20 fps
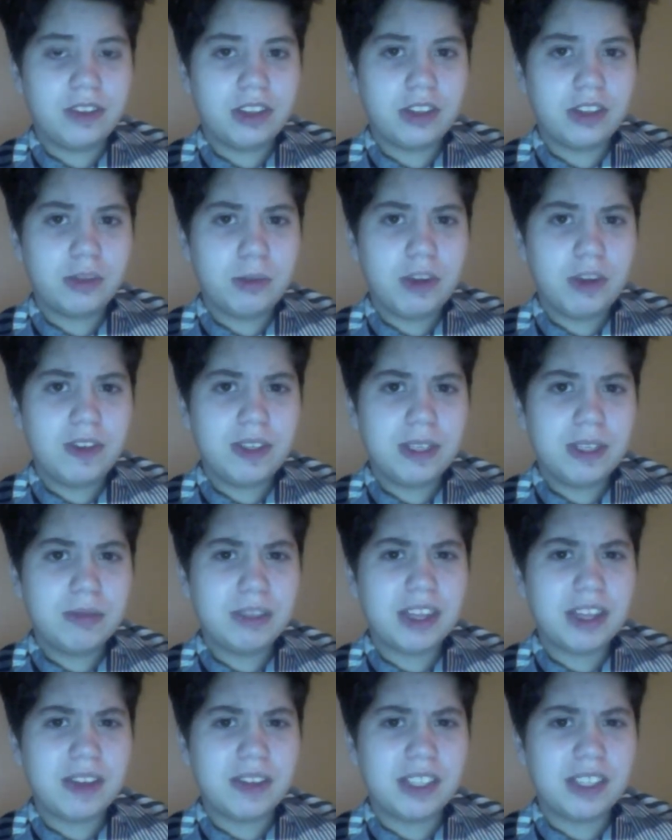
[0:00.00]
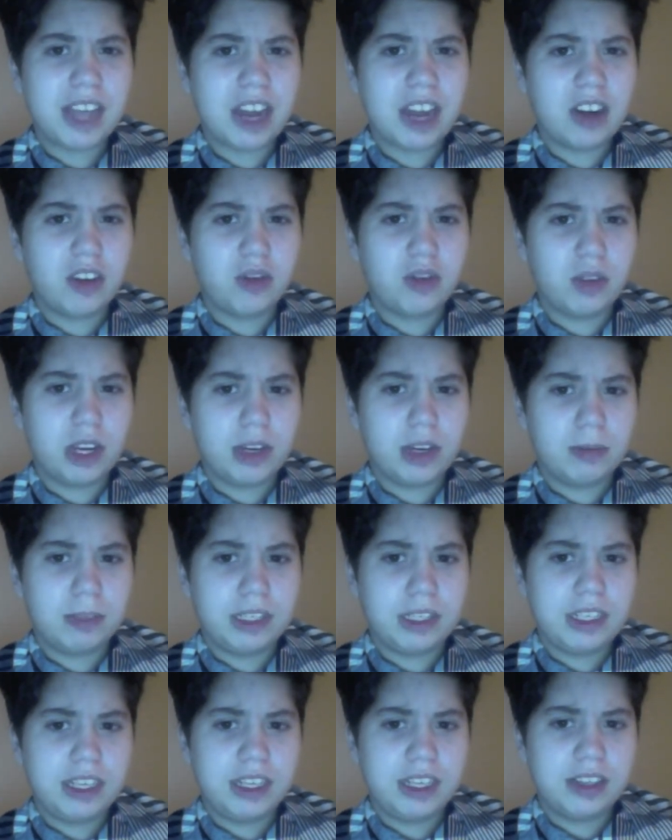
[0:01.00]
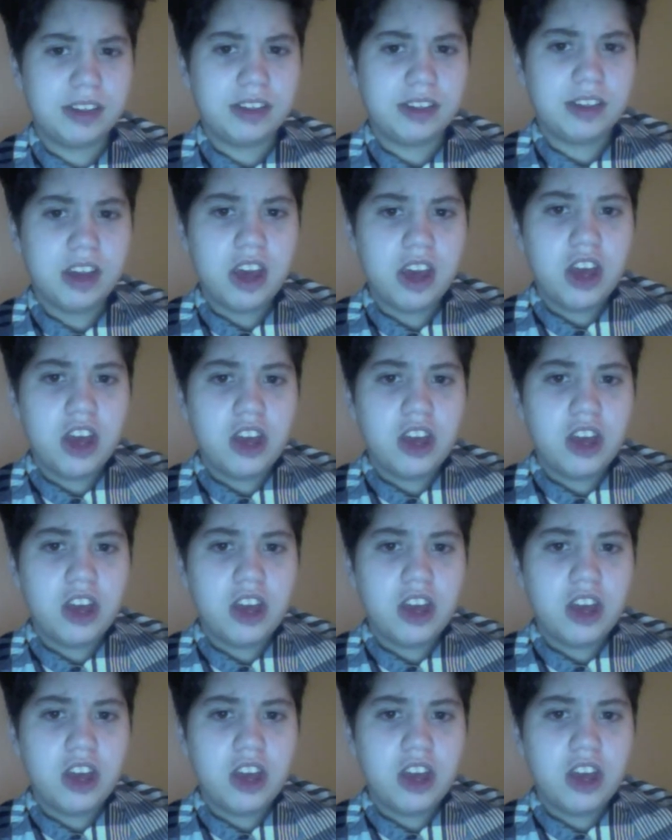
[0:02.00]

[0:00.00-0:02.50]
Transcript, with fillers: This movie seems to have scattered random scenes,